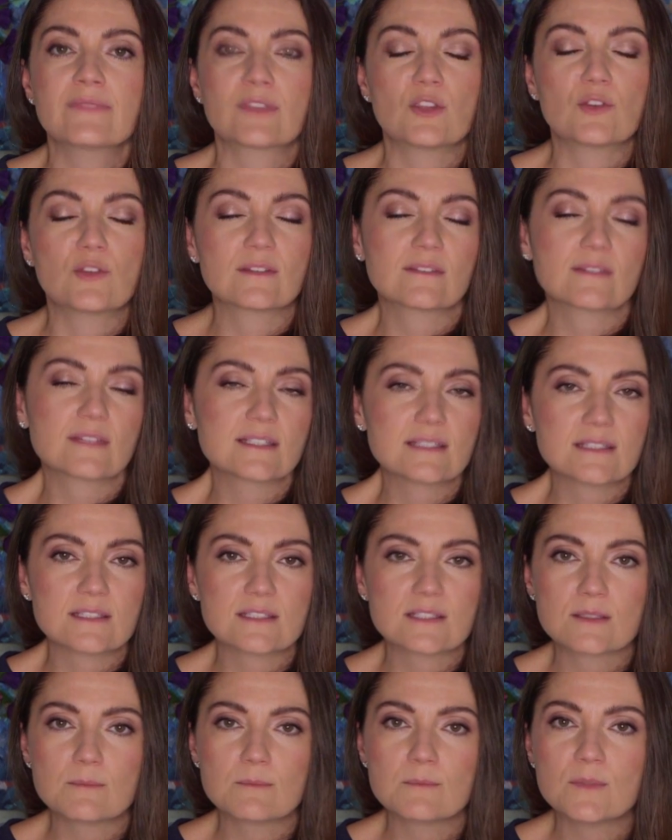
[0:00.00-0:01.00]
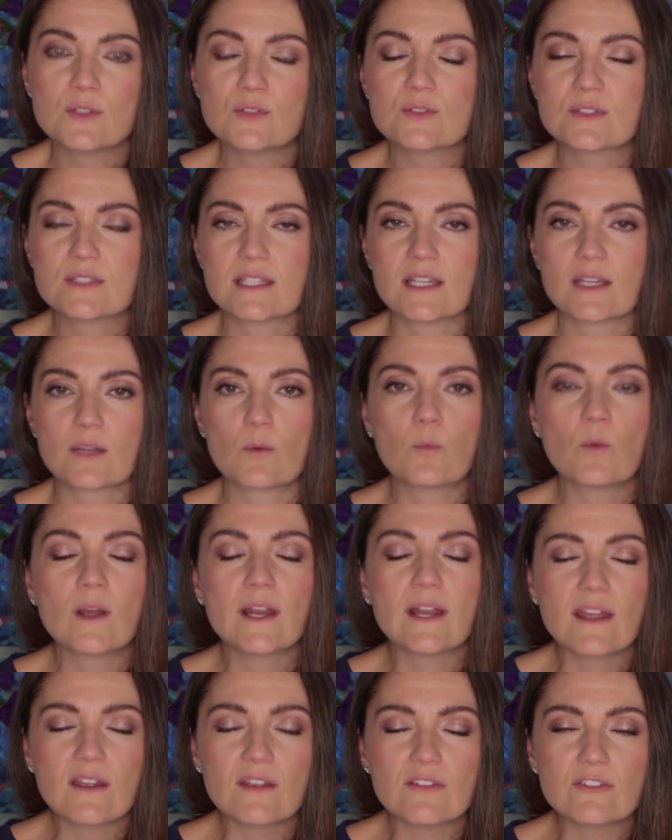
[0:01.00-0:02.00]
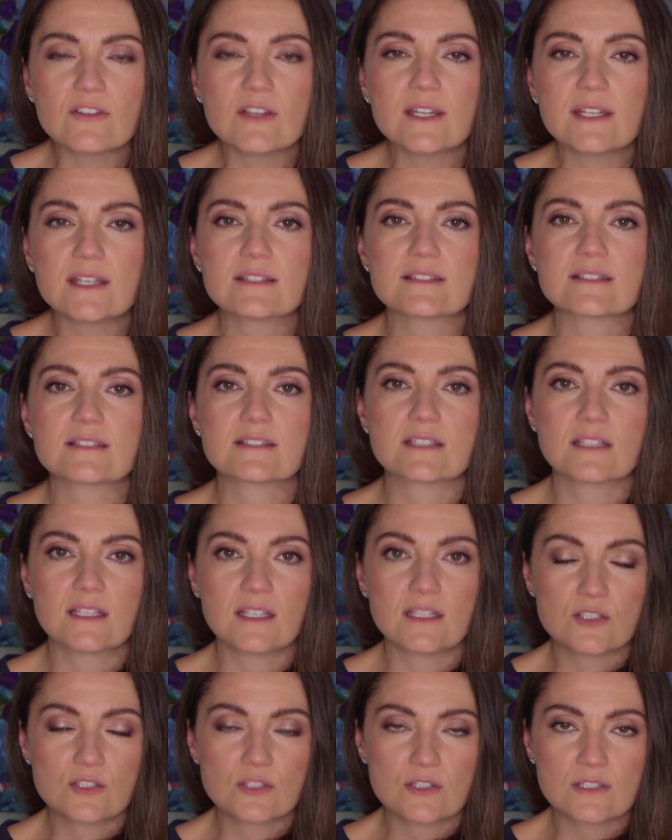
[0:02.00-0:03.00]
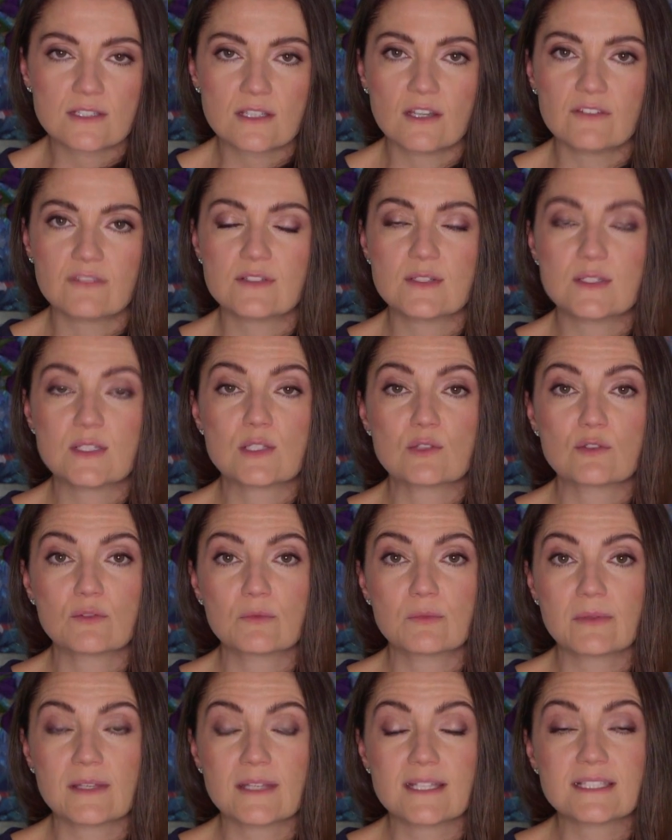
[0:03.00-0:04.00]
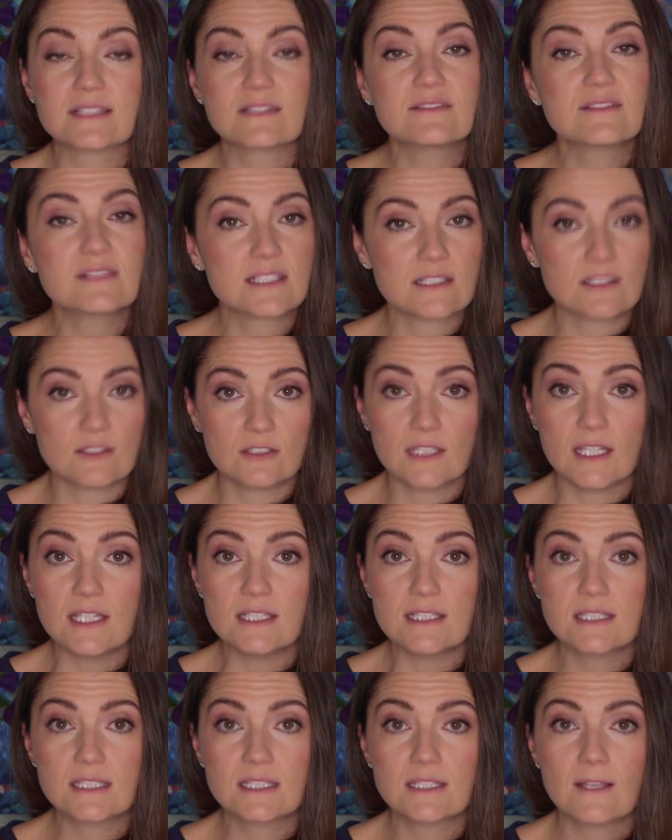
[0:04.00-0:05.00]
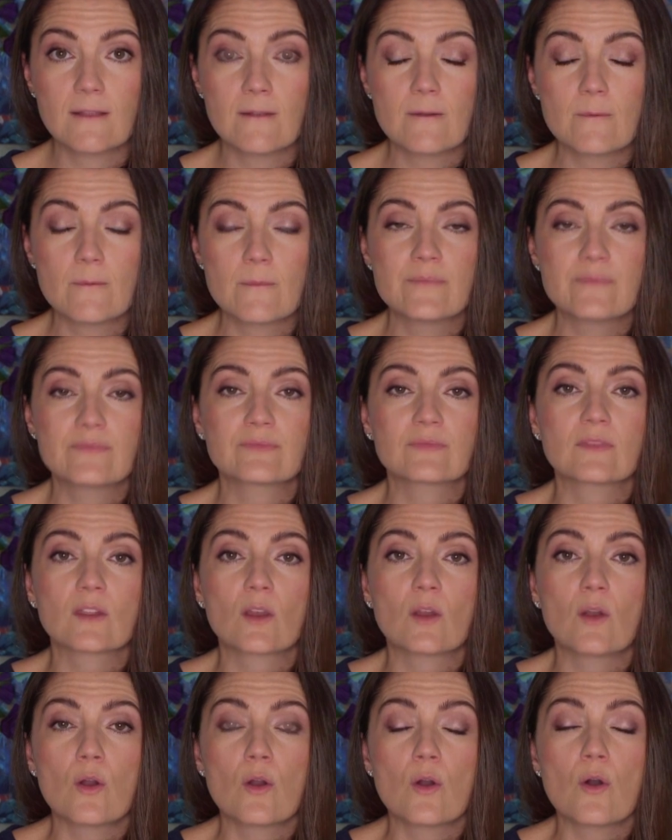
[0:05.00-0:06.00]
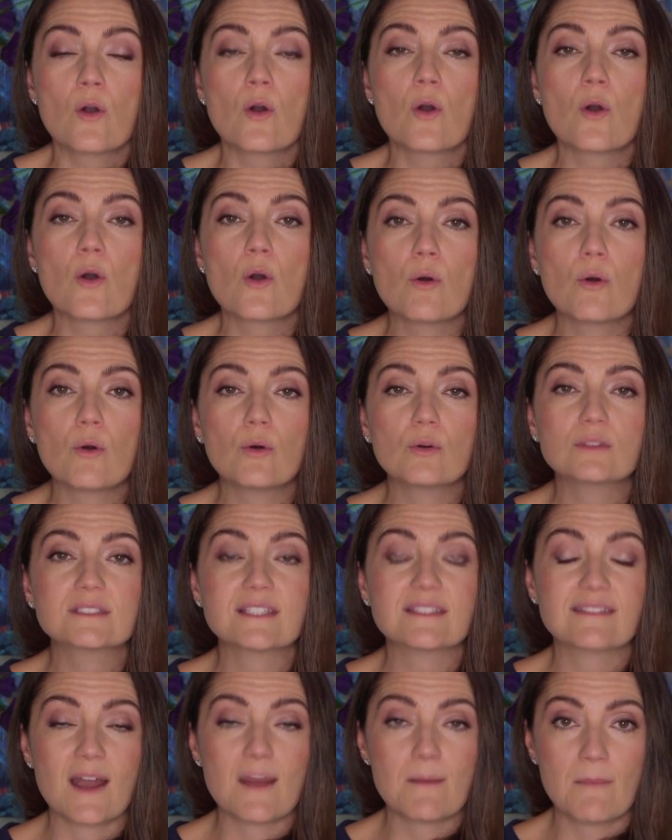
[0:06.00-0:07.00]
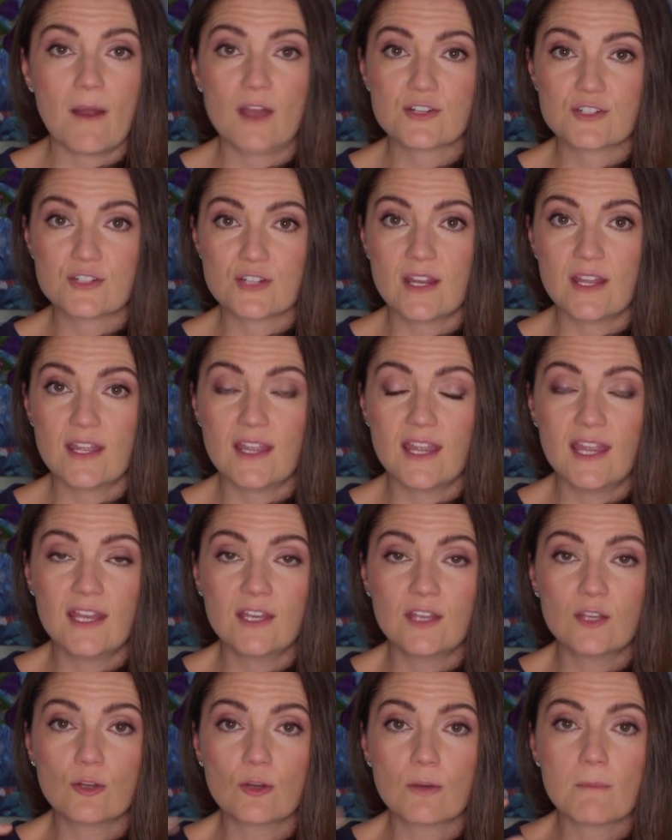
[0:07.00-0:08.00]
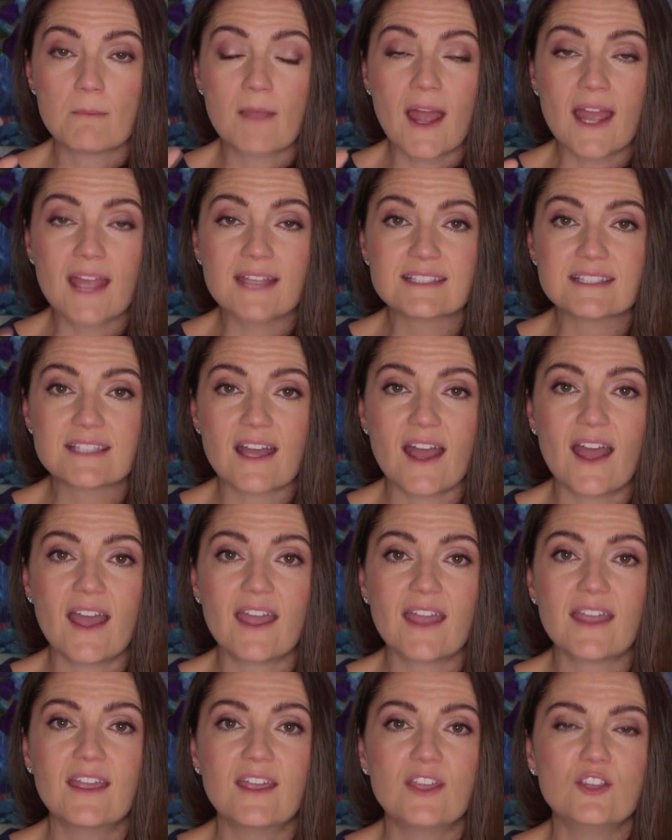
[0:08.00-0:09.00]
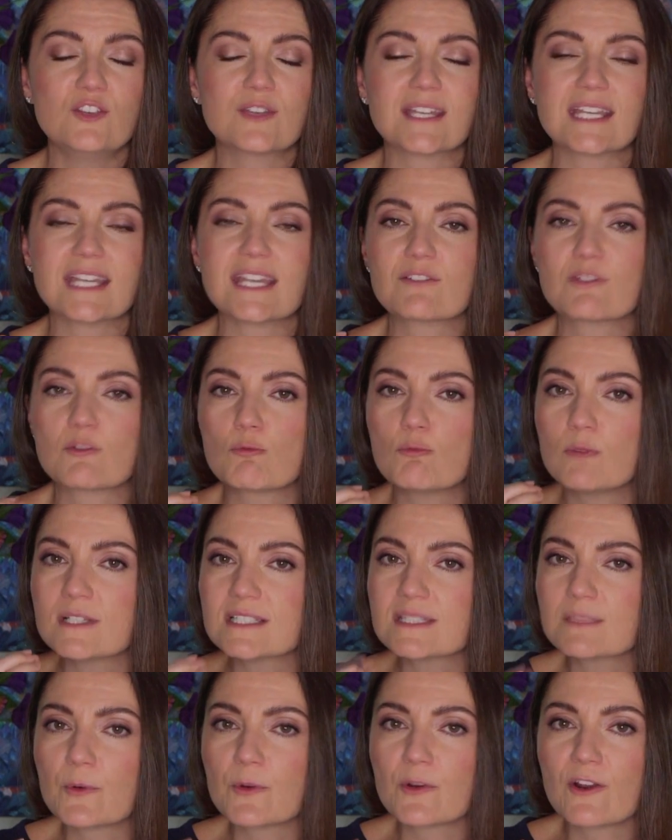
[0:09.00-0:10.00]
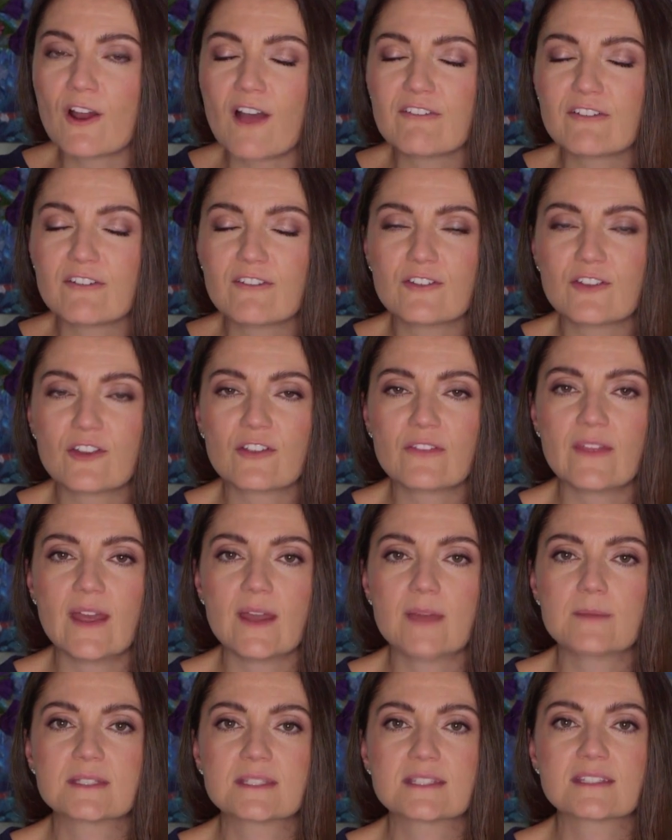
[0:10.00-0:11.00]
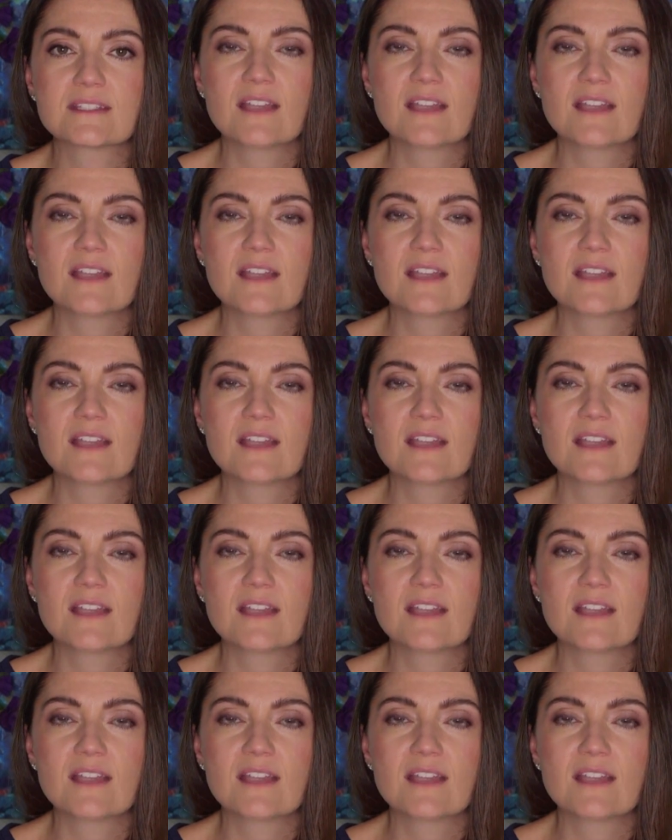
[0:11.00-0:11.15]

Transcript: You can listen to music, whatever it is to get yourself into a place of stillness. Hold that mantra in your mind's eye. You can even whisper it off of your lips